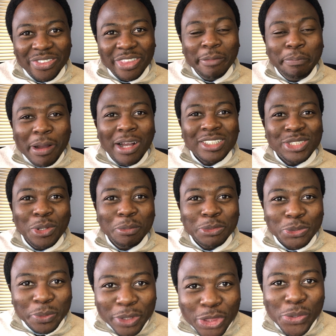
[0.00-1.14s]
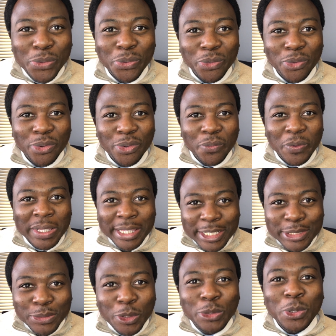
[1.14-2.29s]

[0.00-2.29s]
The buck stops with you. When there's no